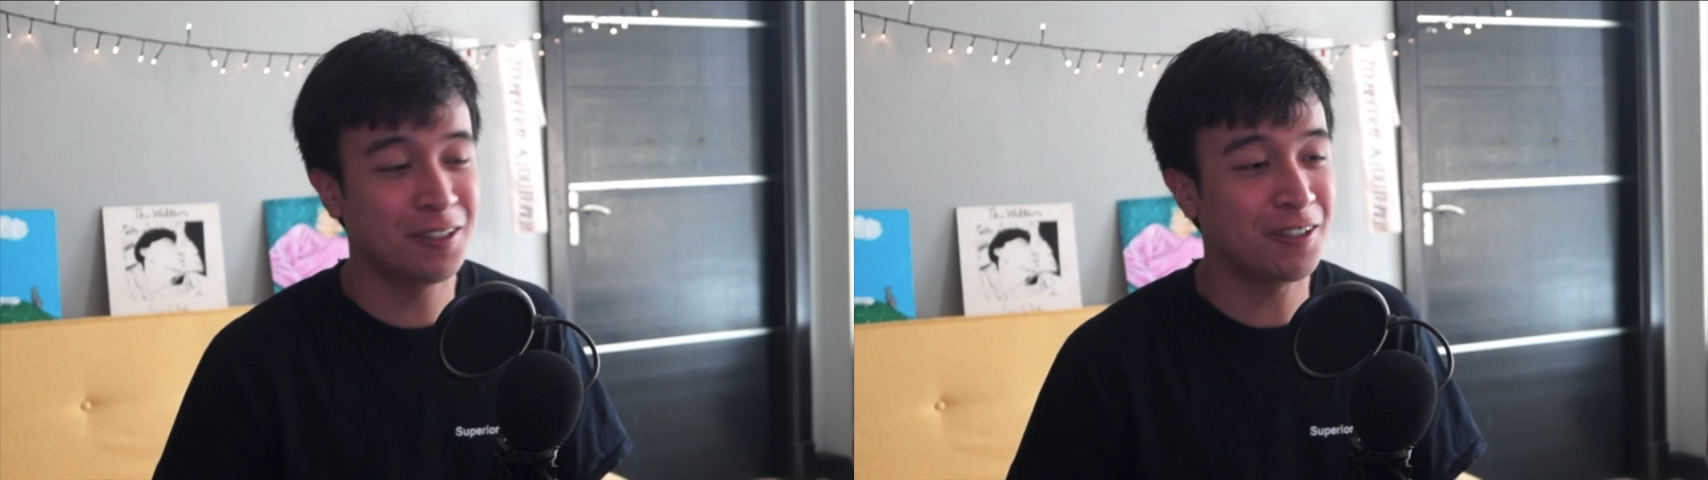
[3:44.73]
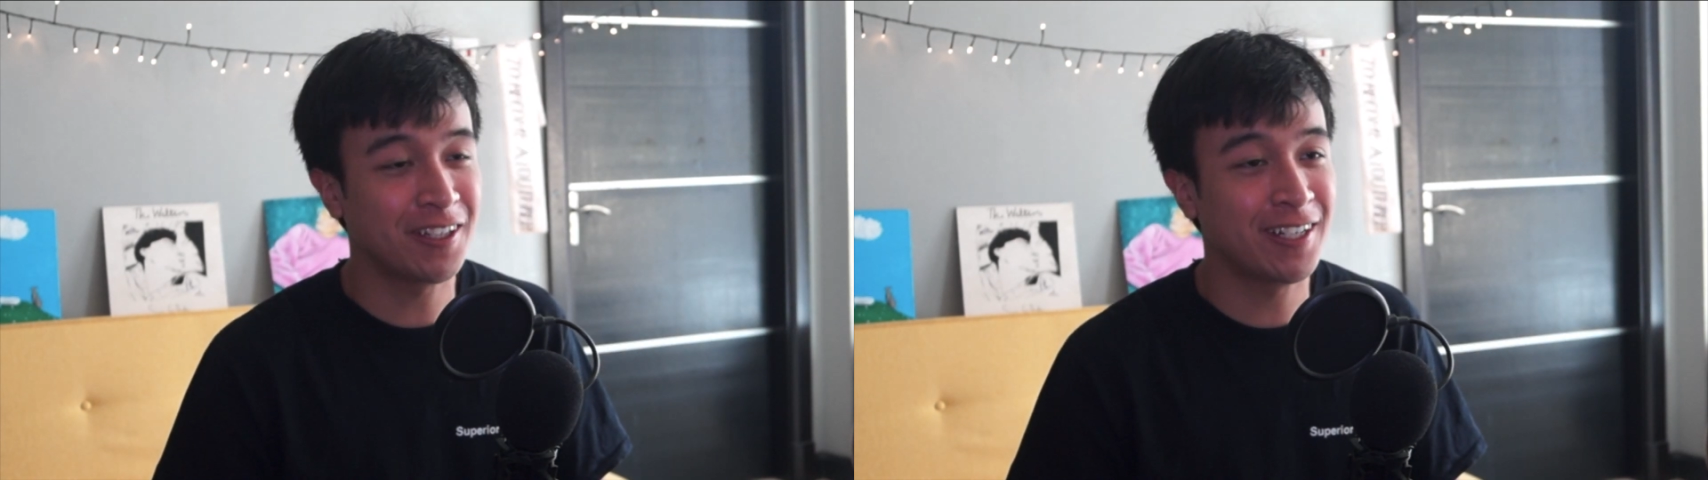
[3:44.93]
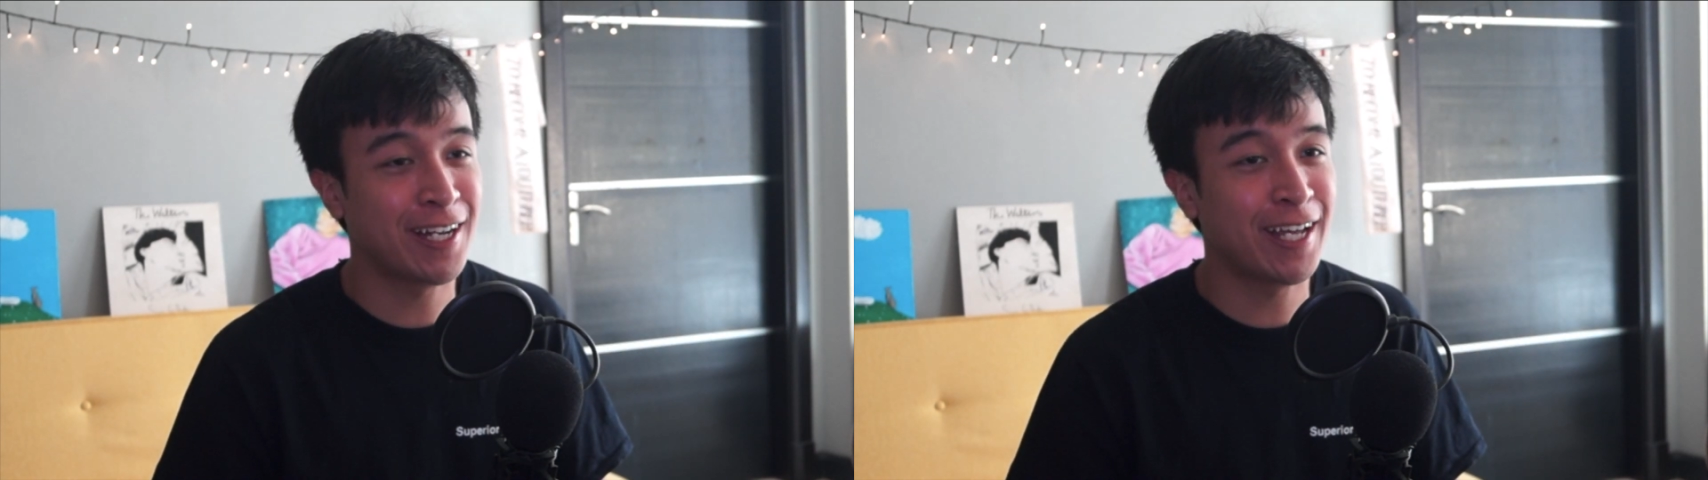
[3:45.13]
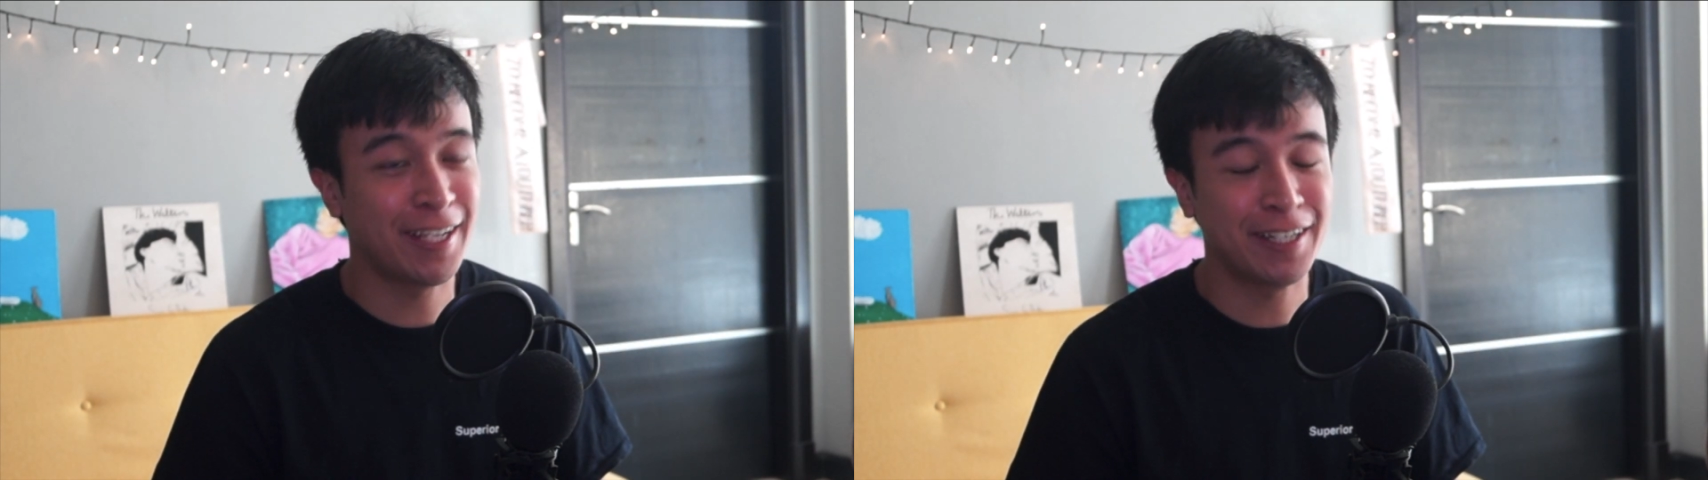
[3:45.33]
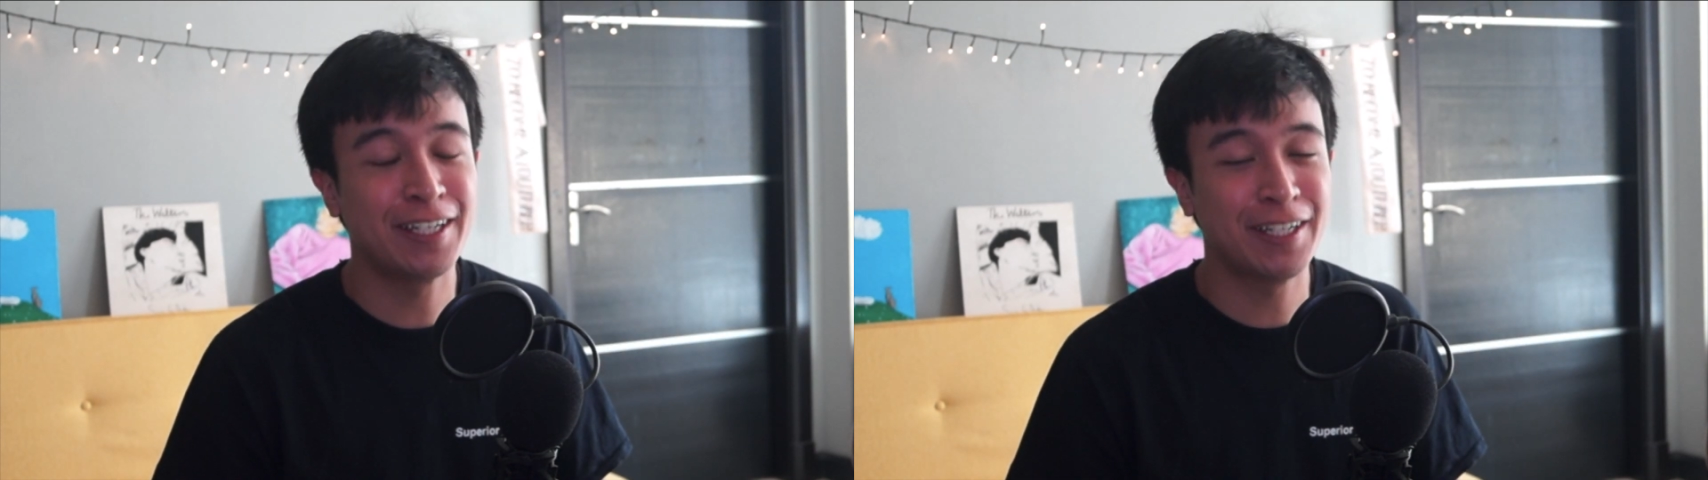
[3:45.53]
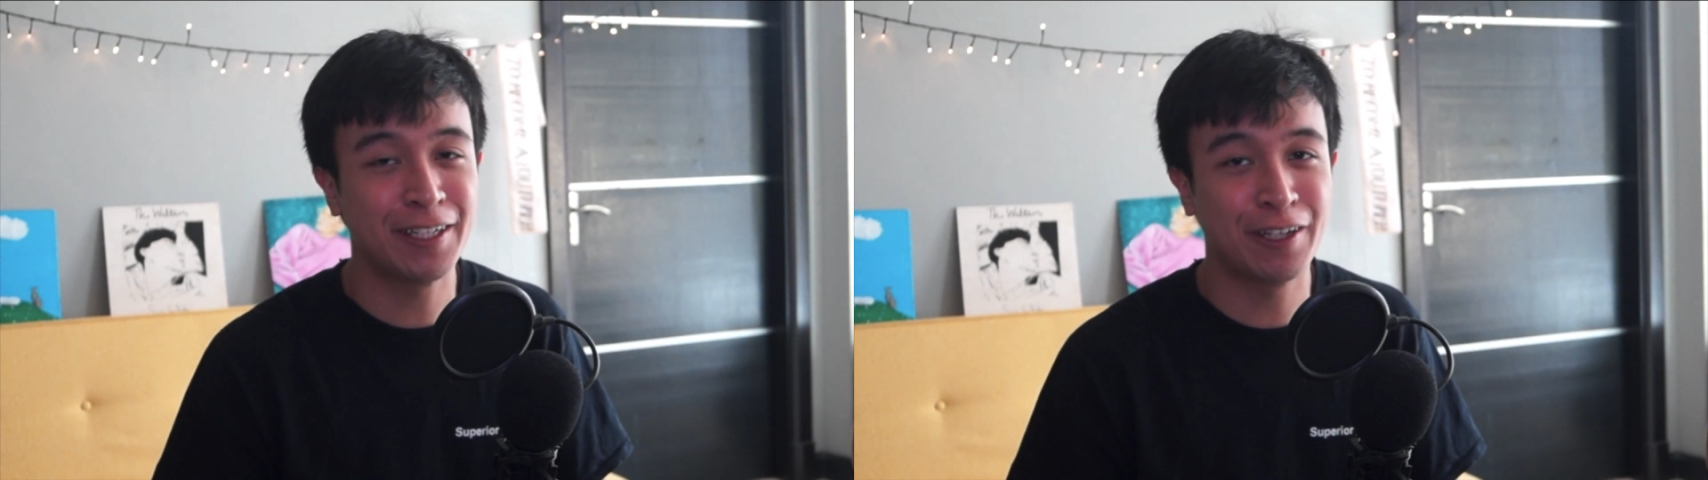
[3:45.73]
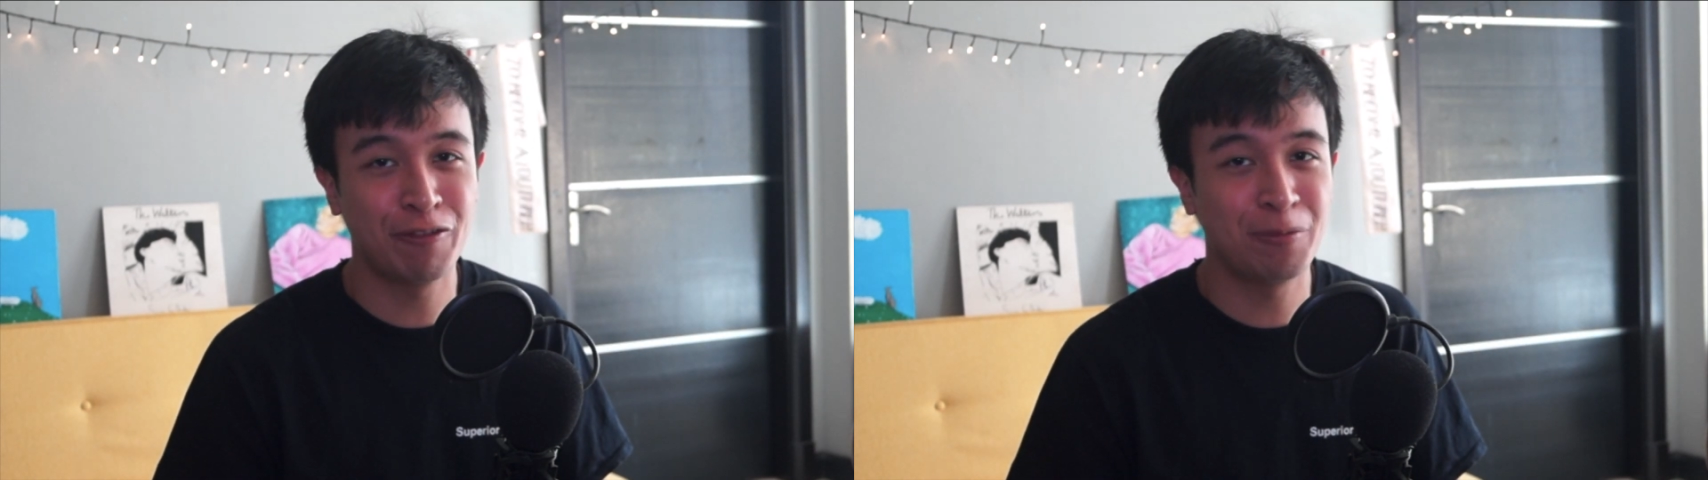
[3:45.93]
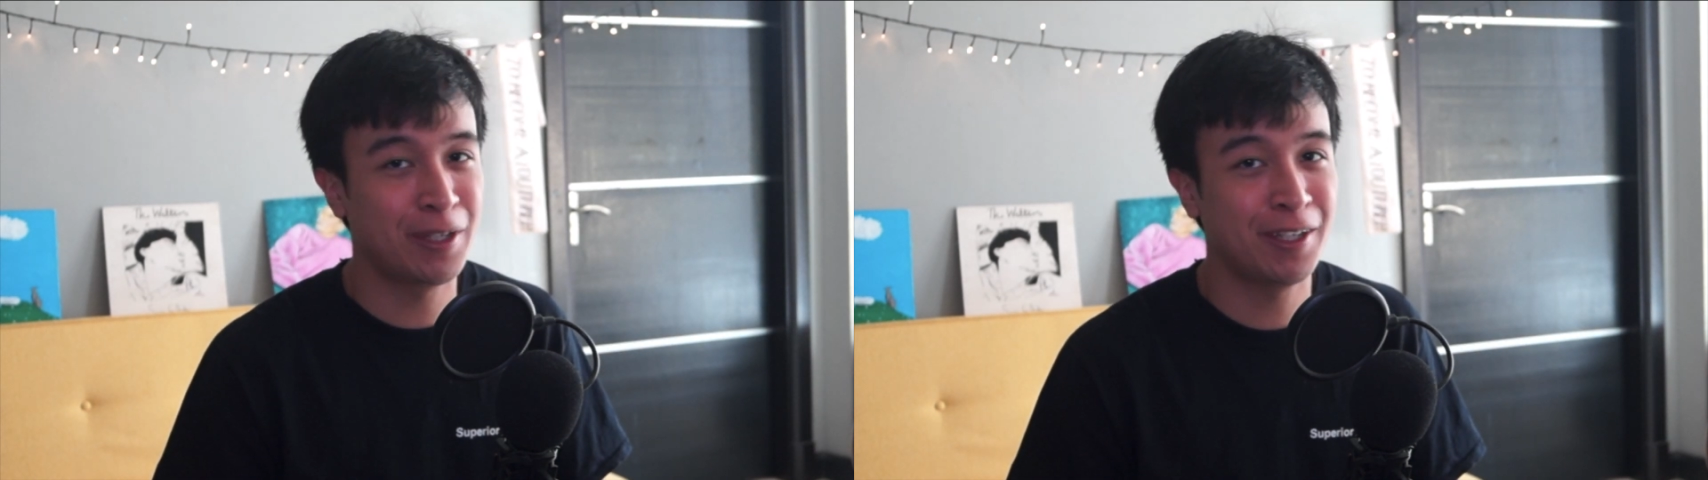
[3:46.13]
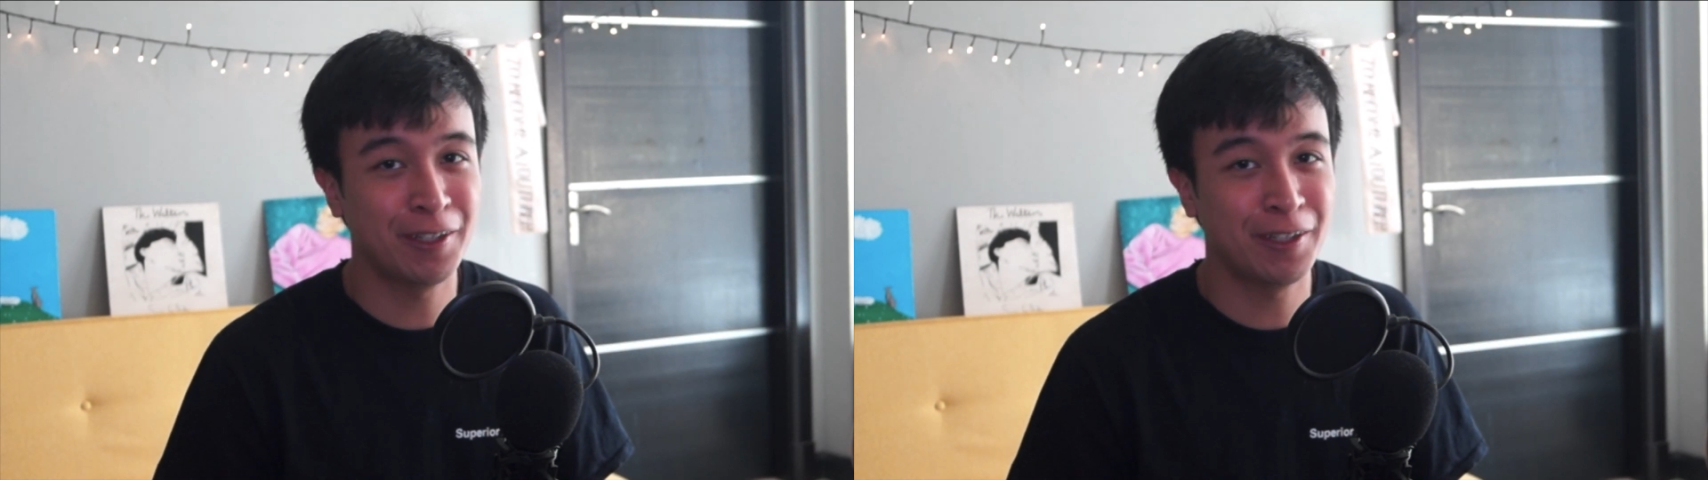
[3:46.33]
not gonna lie, it did give me